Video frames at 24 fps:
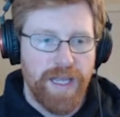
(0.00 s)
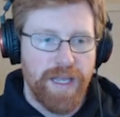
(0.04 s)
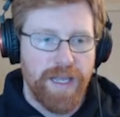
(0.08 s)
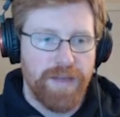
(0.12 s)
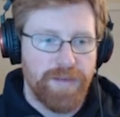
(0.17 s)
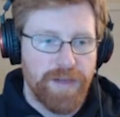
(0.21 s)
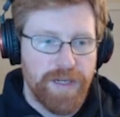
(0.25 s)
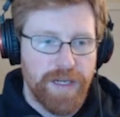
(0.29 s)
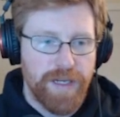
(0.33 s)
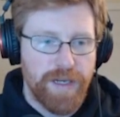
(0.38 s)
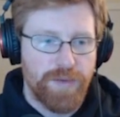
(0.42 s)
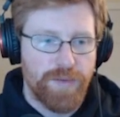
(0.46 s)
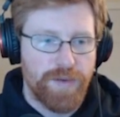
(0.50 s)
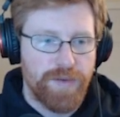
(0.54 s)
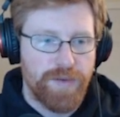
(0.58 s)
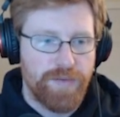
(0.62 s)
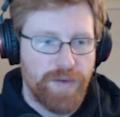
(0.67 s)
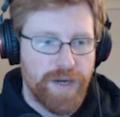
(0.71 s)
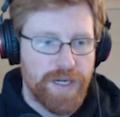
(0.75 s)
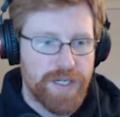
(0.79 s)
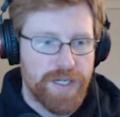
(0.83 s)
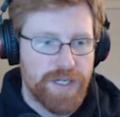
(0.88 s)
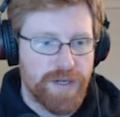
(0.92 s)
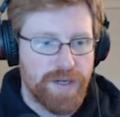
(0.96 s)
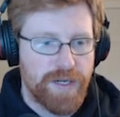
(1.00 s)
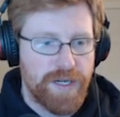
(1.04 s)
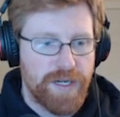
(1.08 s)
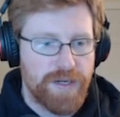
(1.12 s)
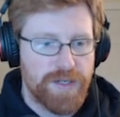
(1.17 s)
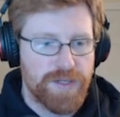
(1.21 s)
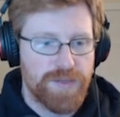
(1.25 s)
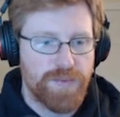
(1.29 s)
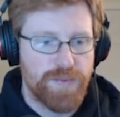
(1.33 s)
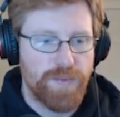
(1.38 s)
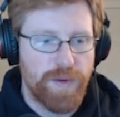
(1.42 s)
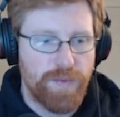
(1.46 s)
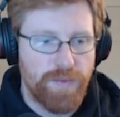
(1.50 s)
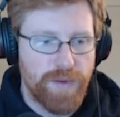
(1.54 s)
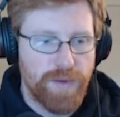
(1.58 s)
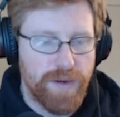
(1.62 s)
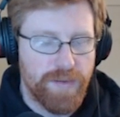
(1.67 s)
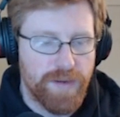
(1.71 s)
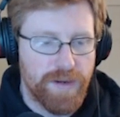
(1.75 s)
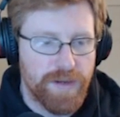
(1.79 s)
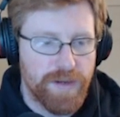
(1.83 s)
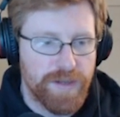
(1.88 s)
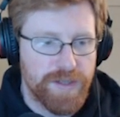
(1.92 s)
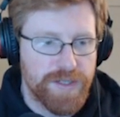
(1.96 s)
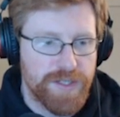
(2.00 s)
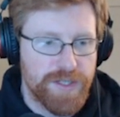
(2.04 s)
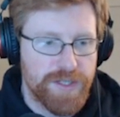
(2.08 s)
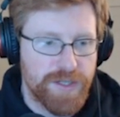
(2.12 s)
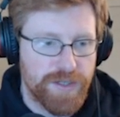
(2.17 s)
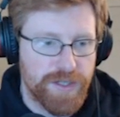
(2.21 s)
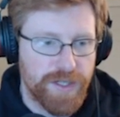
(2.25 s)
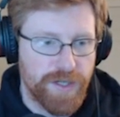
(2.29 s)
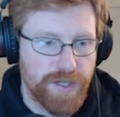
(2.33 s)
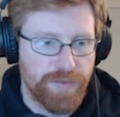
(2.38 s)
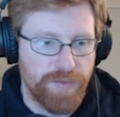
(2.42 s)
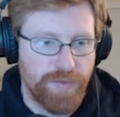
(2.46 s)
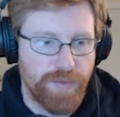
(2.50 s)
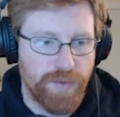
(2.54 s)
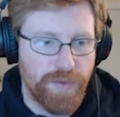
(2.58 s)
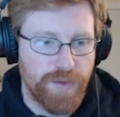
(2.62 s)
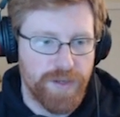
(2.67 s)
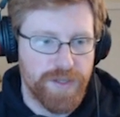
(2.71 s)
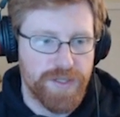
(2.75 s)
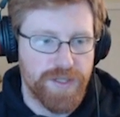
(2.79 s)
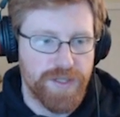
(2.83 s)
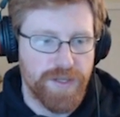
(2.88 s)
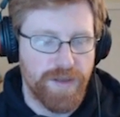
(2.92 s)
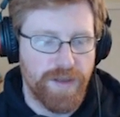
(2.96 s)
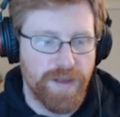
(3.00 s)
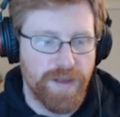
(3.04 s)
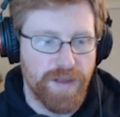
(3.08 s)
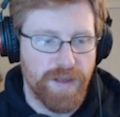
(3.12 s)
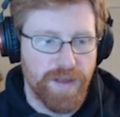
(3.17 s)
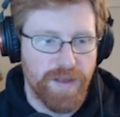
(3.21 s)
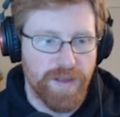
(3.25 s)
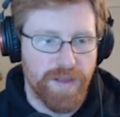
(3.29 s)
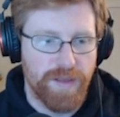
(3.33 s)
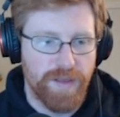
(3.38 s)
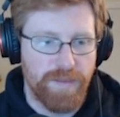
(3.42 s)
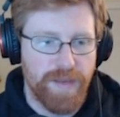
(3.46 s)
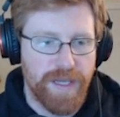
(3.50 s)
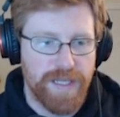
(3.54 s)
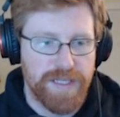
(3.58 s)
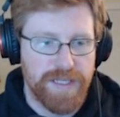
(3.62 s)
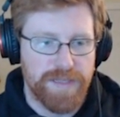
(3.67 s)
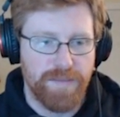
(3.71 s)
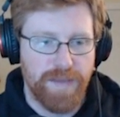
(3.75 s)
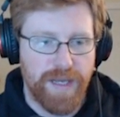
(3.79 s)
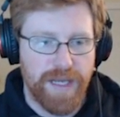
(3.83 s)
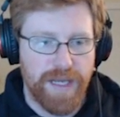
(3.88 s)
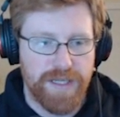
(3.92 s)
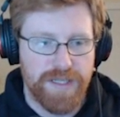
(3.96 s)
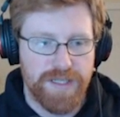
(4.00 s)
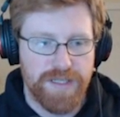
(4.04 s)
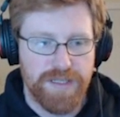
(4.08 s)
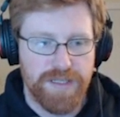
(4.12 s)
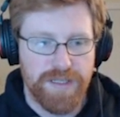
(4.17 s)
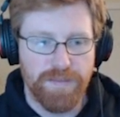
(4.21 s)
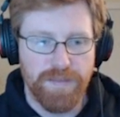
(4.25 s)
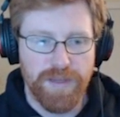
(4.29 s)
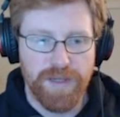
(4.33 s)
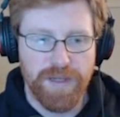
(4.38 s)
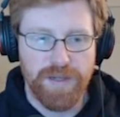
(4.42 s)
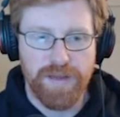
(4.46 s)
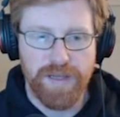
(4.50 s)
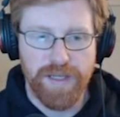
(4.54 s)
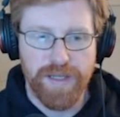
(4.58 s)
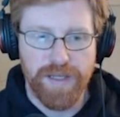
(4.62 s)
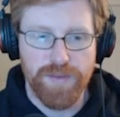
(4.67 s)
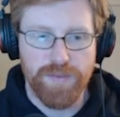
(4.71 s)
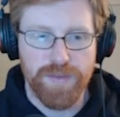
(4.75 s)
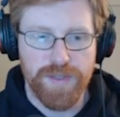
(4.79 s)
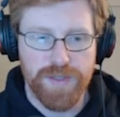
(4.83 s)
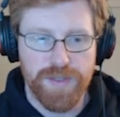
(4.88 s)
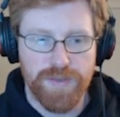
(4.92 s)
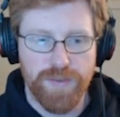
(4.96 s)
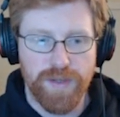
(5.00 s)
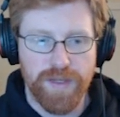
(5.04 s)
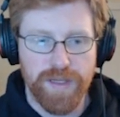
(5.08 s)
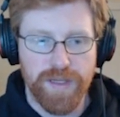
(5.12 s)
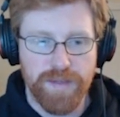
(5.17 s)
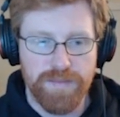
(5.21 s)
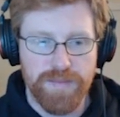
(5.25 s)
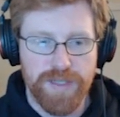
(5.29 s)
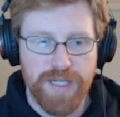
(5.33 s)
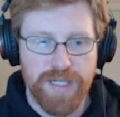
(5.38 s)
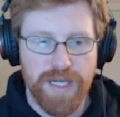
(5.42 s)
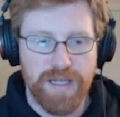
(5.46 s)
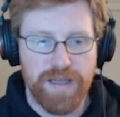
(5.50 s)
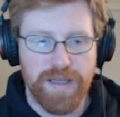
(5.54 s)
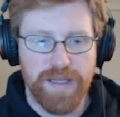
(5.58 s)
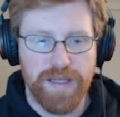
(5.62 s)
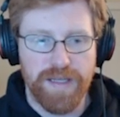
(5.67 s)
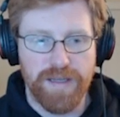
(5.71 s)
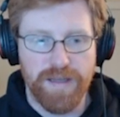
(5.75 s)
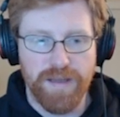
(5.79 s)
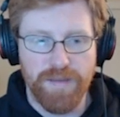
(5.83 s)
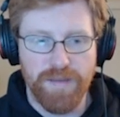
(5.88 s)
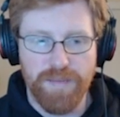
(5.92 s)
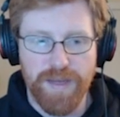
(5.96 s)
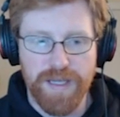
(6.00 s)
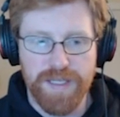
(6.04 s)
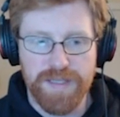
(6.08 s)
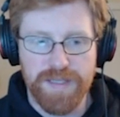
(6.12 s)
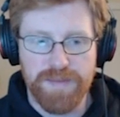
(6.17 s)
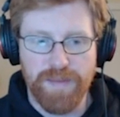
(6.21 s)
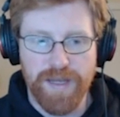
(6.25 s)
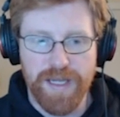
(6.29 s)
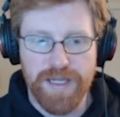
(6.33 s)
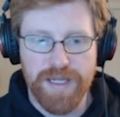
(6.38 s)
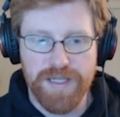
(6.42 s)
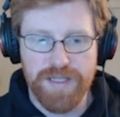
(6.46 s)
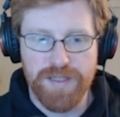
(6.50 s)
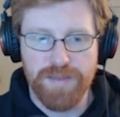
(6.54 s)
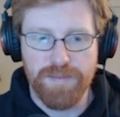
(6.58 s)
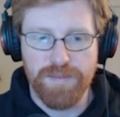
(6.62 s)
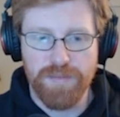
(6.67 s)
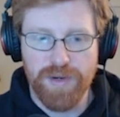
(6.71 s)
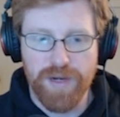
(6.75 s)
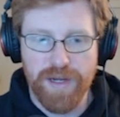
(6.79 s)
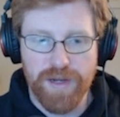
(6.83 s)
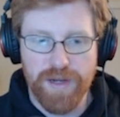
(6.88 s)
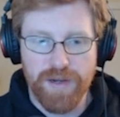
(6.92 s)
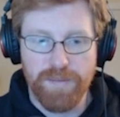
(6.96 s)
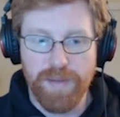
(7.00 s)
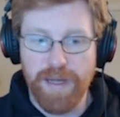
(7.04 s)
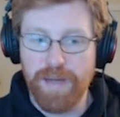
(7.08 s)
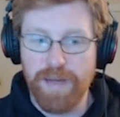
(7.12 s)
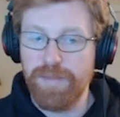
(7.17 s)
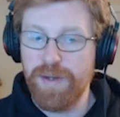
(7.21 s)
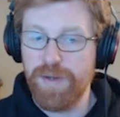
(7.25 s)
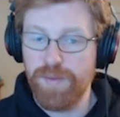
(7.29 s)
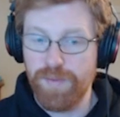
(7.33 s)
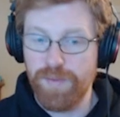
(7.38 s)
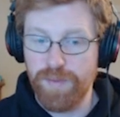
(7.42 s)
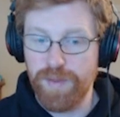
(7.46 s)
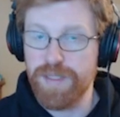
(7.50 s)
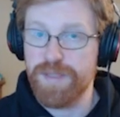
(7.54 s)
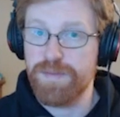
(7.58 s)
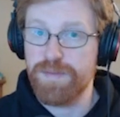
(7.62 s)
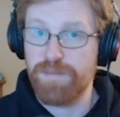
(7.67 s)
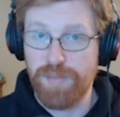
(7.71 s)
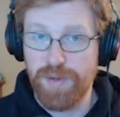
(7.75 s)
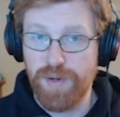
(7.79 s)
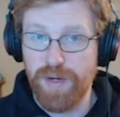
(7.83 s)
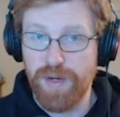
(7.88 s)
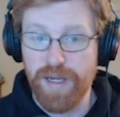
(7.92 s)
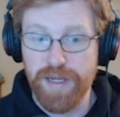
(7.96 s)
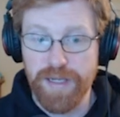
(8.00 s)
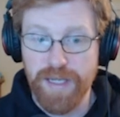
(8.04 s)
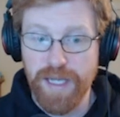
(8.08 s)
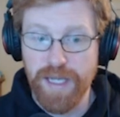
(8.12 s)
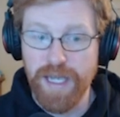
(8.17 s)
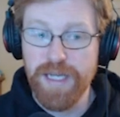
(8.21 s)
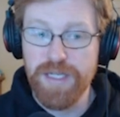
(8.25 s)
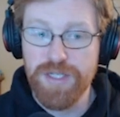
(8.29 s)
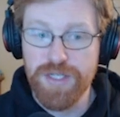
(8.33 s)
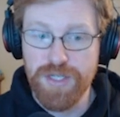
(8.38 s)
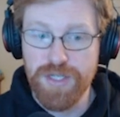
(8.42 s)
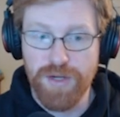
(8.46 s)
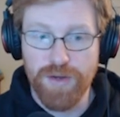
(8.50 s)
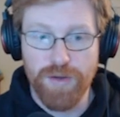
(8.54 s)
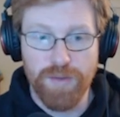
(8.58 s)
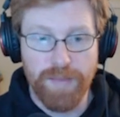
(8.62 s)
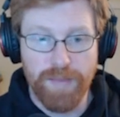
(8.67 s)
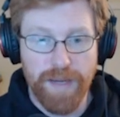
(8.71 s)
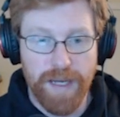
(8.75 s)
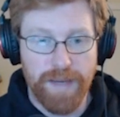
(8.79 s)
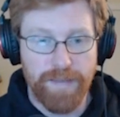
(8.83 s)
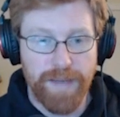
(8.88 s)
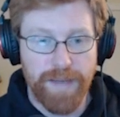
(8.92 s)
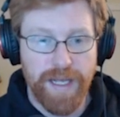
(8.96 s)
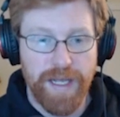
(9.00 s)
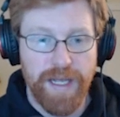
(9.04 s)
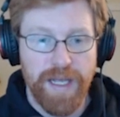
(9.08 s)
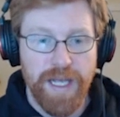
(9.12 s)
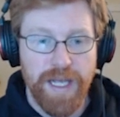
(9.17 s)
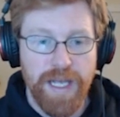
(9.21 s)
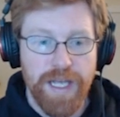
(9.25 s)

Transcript: If you need a refresher, here's what we were searching for. So the, the best match to Bill Clinton was William J. Clinton. The best match to Barack Obama was Barack H. Obama.